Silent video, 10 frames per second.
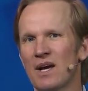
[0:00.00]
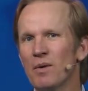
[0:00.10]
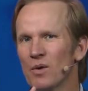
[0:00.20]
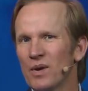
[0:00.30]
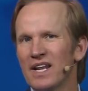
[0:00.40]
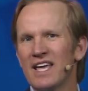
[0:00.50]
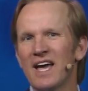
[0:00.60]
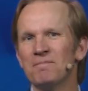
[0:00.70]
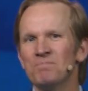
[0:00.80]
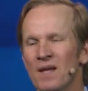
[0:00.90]
I want to read
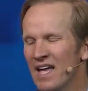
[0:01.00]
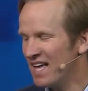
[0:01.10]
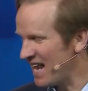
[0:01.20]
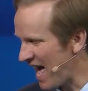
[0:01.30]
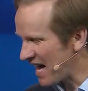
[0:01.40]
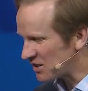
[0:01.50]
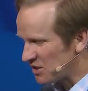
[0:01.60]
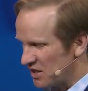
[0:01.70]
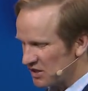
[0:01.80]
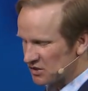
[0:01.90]
again in
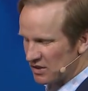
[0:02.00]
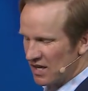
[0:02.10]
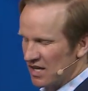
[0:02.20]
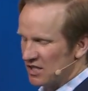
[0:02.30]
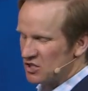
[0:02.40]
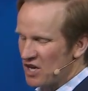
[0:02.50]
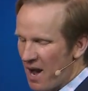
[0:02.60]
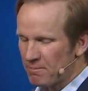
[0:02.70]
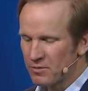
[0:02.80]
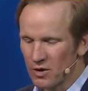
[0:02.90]
Exodus
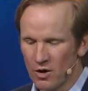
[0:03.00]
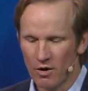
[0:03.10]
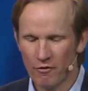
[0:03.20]
chapter